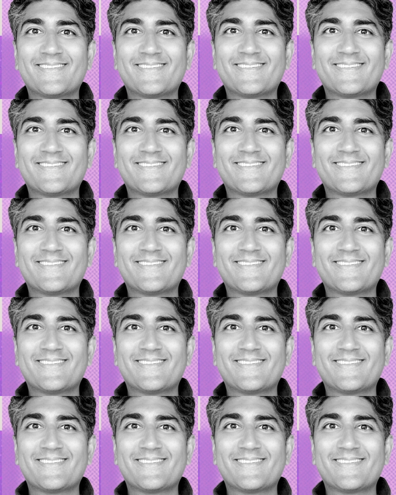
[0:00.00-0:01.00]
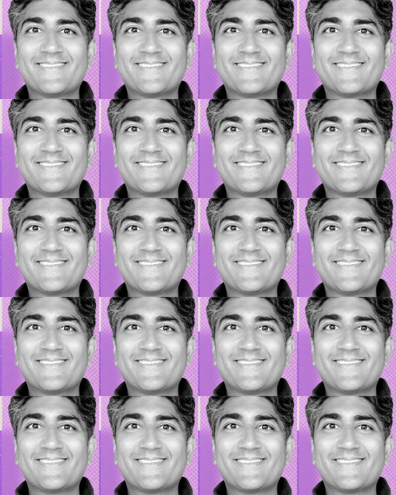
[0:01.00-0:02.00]

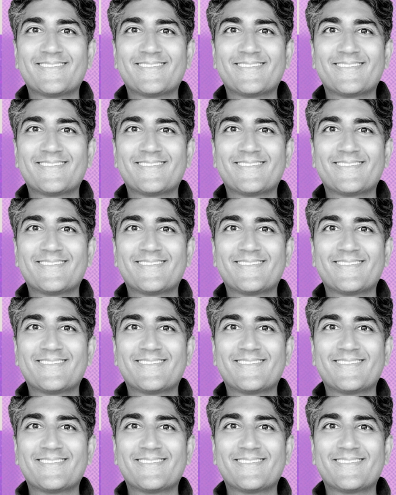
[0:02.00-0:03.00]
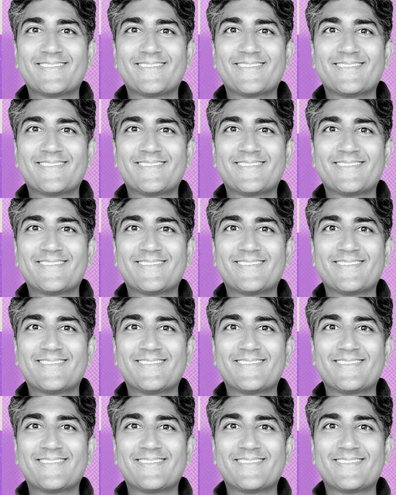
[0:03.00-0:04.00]

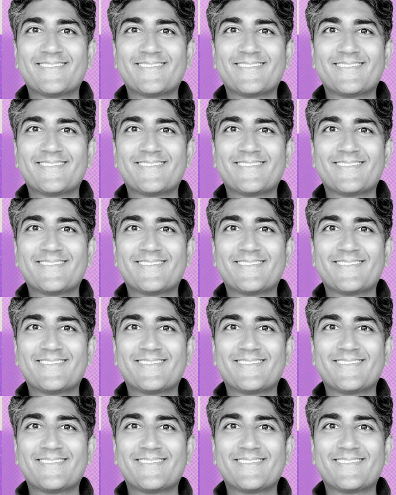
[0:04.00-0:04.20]
This is a still picture; no speech is visible.